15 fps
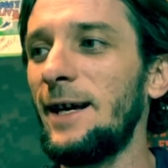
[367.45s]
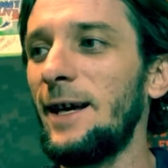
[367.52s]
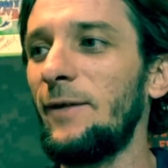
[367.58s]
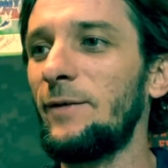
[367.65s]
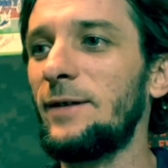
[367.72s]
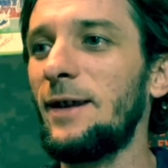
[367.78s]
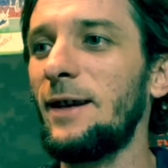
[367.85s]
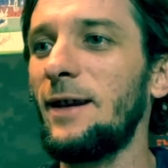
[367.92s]

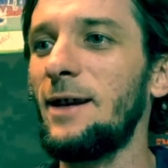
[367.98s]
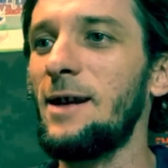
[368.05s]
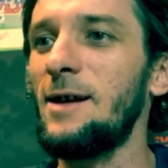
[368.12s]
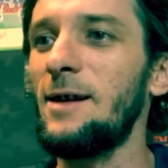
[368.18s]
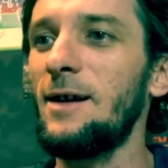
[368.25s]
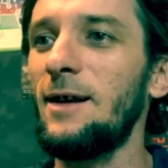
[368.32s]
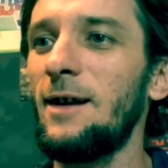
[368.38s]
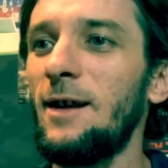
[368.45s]
everything, it,
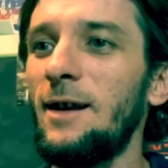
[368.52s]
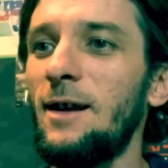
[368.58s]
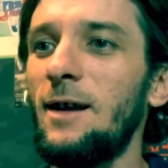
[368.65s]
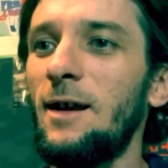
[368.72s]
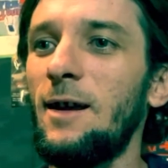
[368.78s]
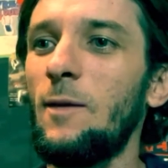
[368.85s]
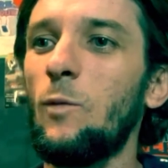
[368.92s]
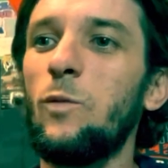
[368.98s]

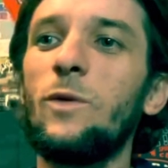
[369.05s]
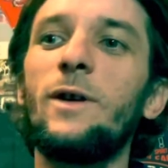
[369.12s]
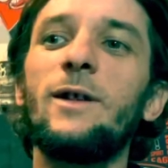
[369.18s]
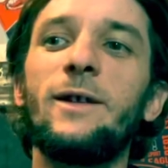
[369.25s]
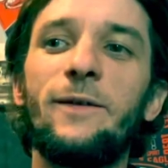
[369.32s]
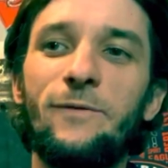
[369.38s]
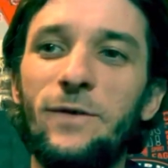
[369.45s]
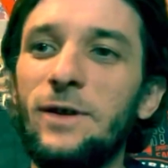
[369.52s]
it, it,
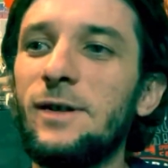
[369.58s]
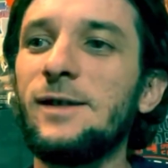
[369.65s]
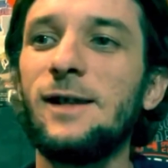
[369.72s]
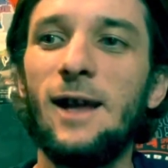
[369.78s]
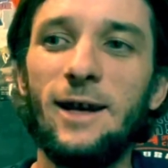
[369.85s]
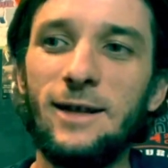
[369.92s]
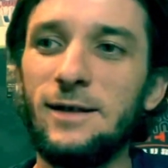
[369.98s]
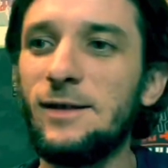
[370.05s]
really feels
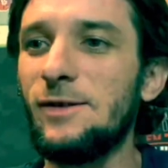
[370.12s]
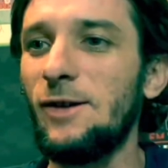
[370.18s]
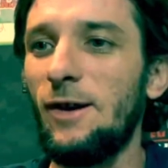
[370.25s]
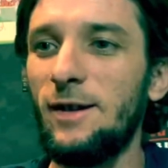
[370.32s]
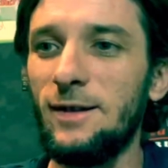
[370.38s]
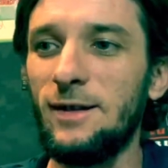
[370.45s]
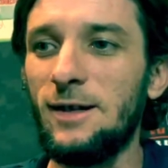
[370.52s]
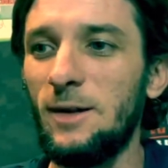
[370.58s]
like it's
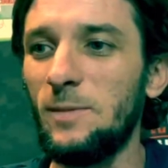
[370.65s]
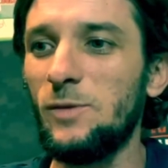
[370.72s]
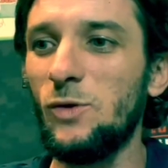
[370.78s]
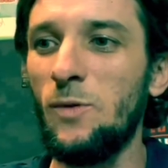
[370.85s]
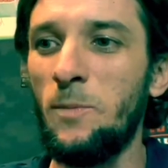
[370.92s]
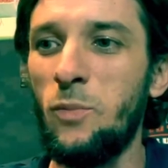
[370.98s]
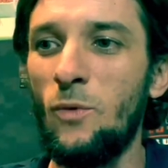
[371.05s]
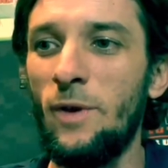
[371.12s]
starting to come to
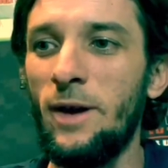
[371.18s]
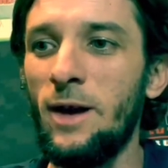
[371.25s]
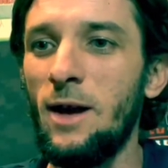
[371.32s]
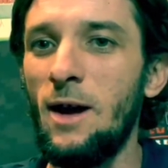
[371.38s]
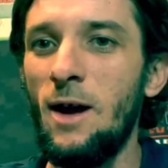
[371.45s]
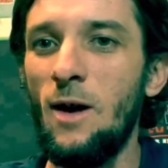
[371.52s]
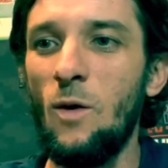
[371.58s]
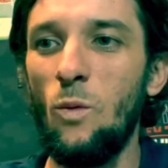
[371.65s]
a point
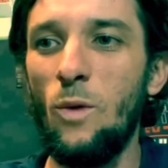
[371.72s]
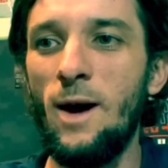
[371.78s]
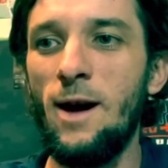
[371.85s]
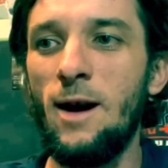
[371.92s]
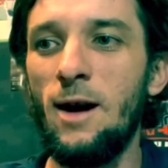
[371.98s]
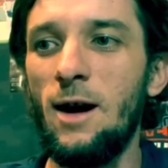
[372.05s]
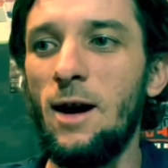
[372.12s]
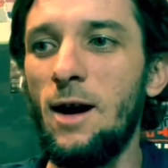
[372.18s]

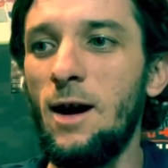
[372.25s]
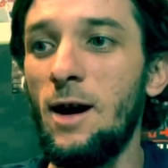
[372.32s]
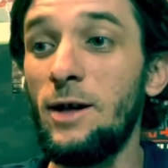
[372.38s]
where uh,